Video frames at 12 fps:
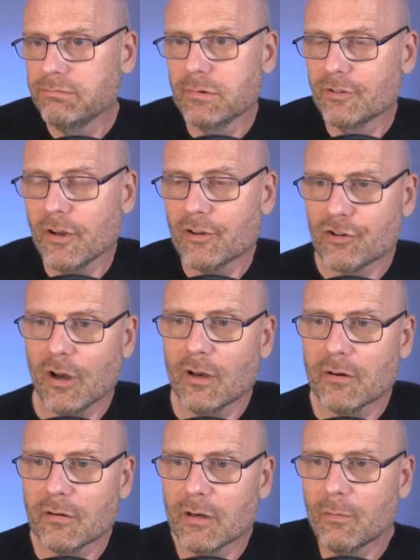was not
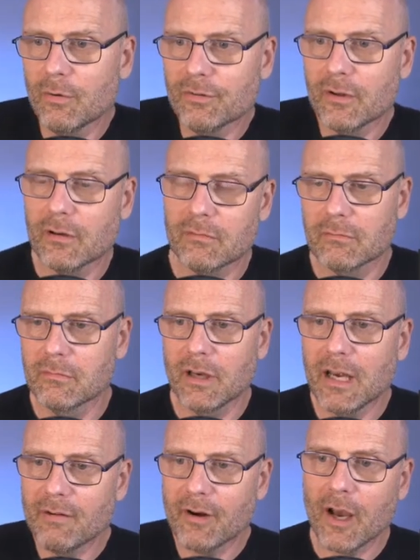shot, and he
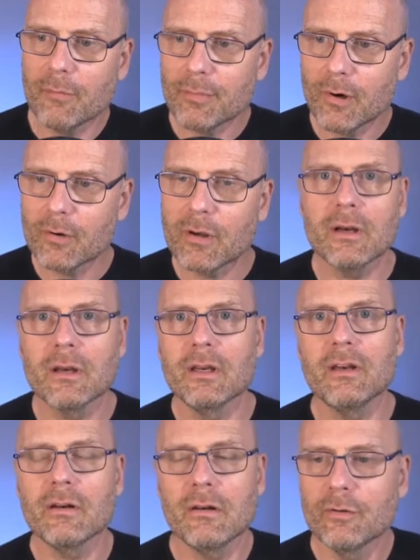didn't have an arm broken, and
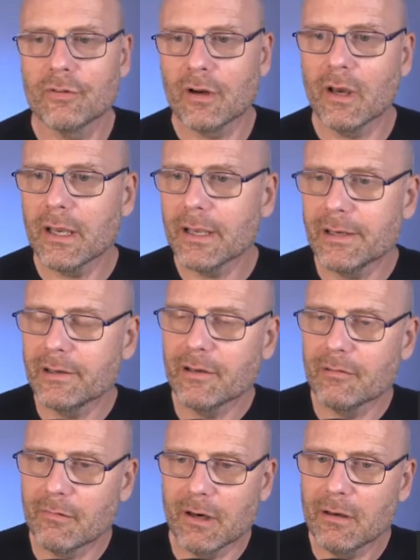he didn't lose an eye, and he
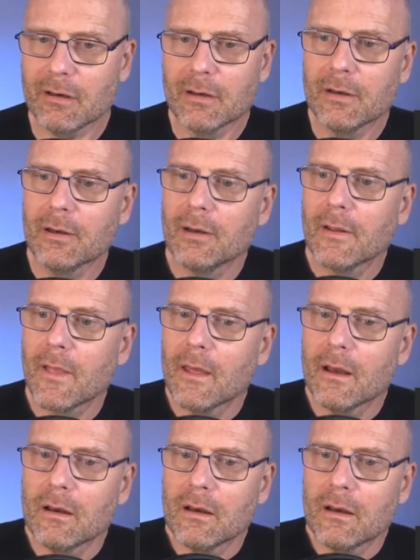didn't, right?
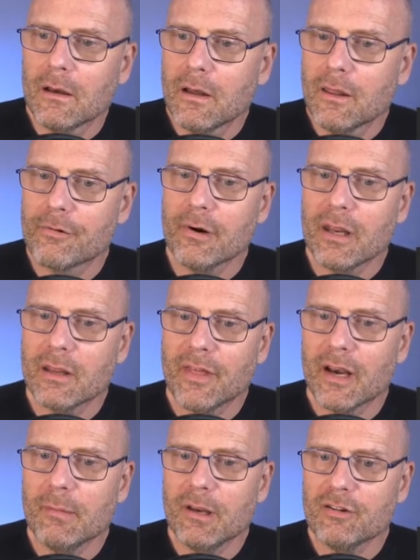3,
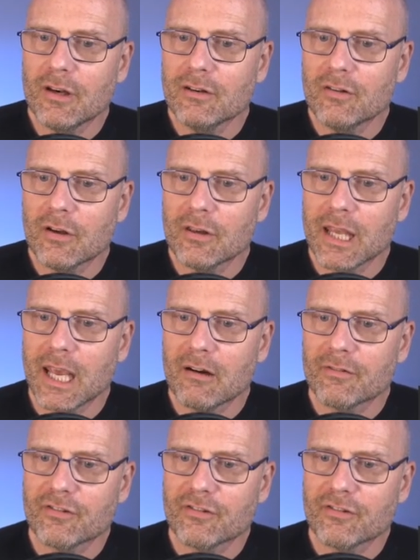then immediately turned the care of